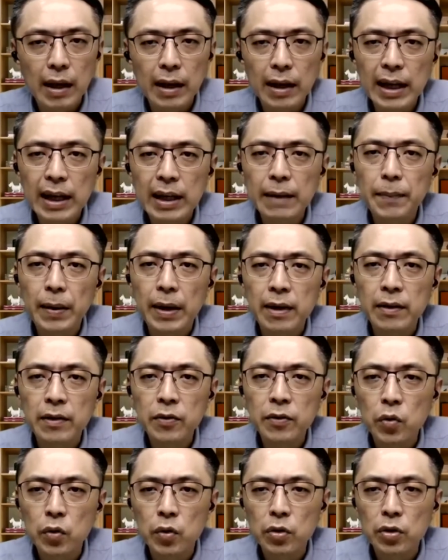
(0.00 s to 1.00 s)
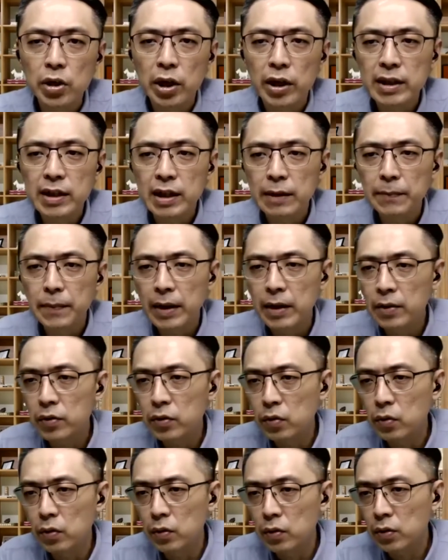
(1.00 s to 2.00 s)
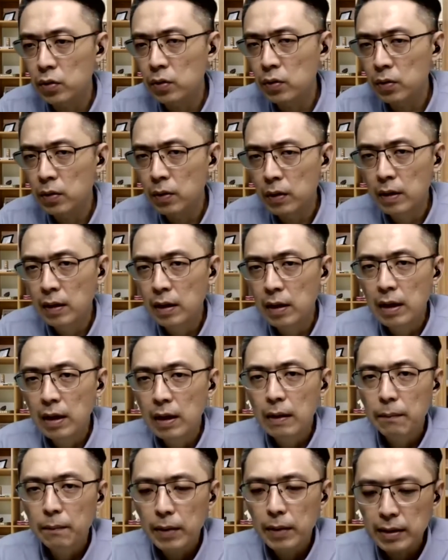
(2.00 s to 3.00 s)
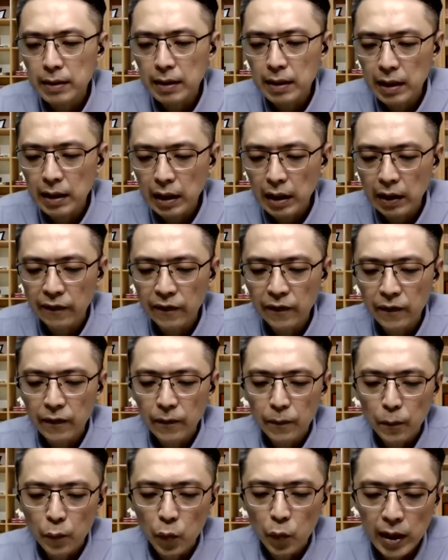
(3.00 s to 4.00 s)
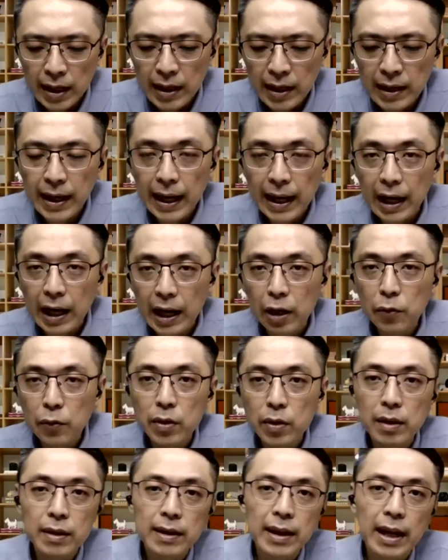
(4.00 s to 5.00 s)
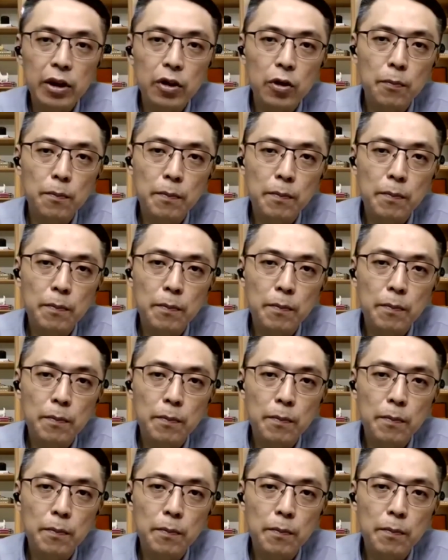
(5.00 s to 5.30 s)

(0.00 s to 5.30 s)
independent school, Chinese independent school. So basically, if within the area that you